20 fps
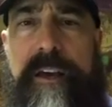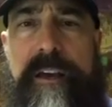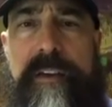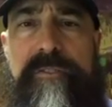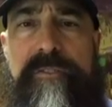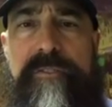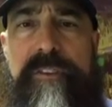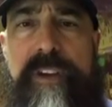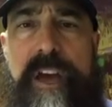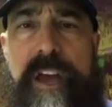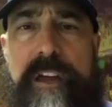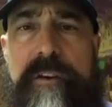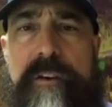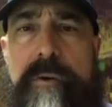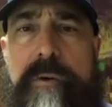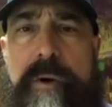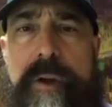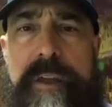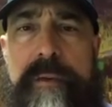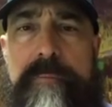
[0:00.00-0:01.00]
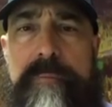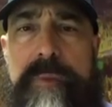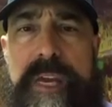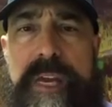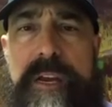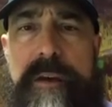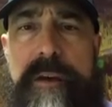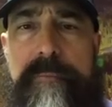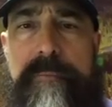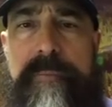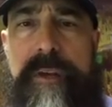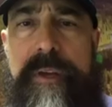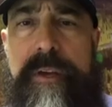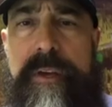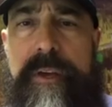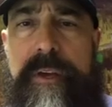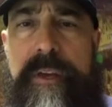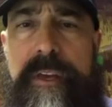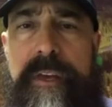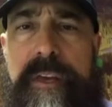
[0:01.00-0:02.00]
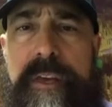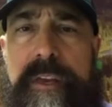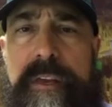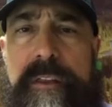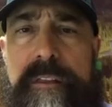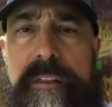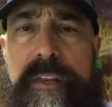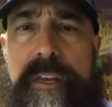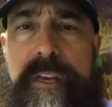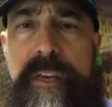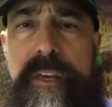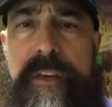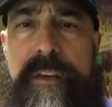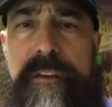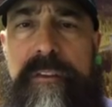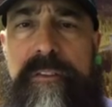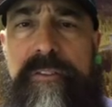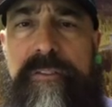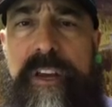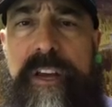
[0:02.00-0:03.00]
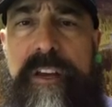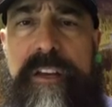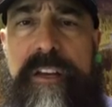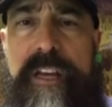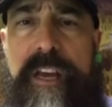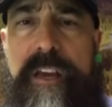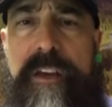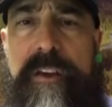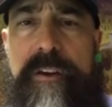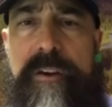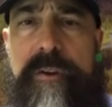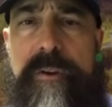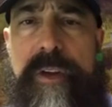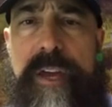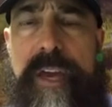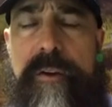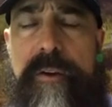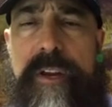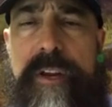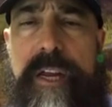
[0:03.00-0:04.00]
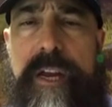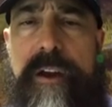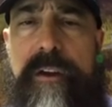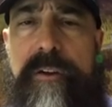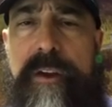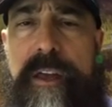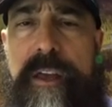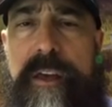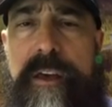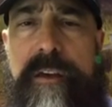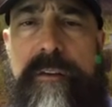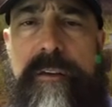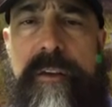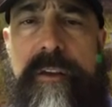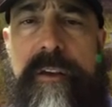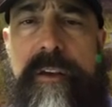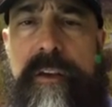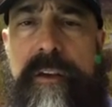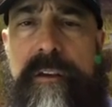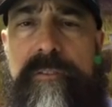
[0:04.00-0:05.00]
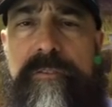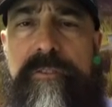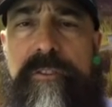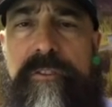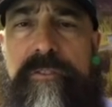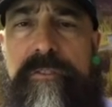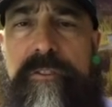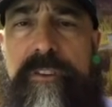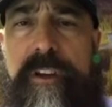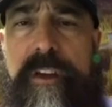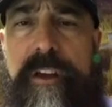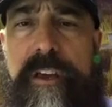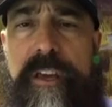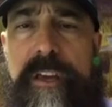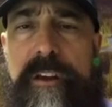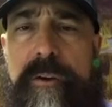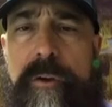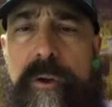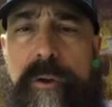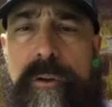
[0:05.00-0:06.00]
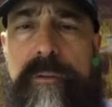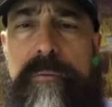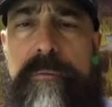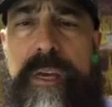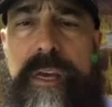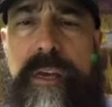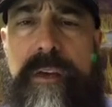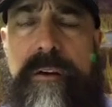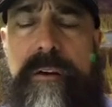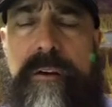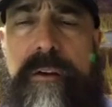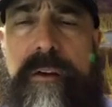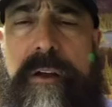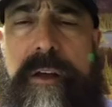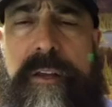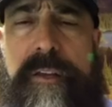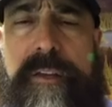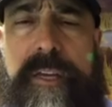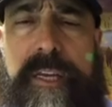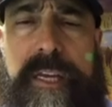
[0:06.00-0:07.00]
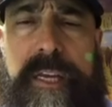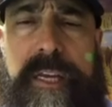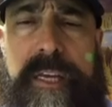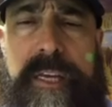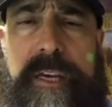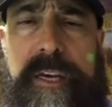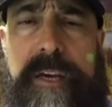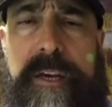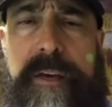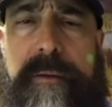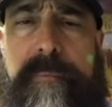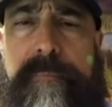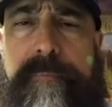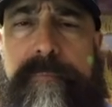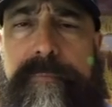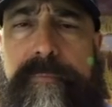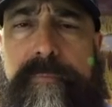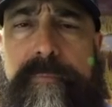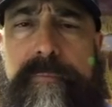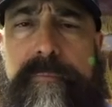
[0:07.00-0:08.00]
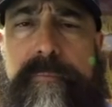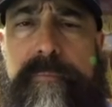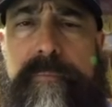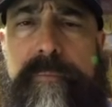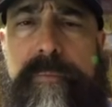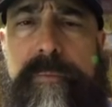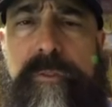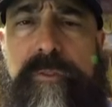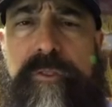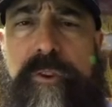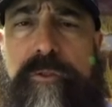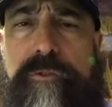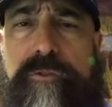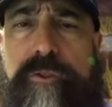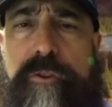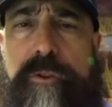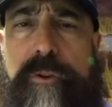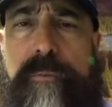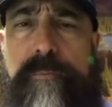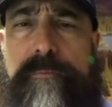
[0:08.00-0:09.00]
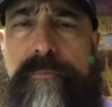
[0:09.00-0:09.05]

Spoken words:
Skycoin meetup in the San Diego County area, just get a hold of me on the social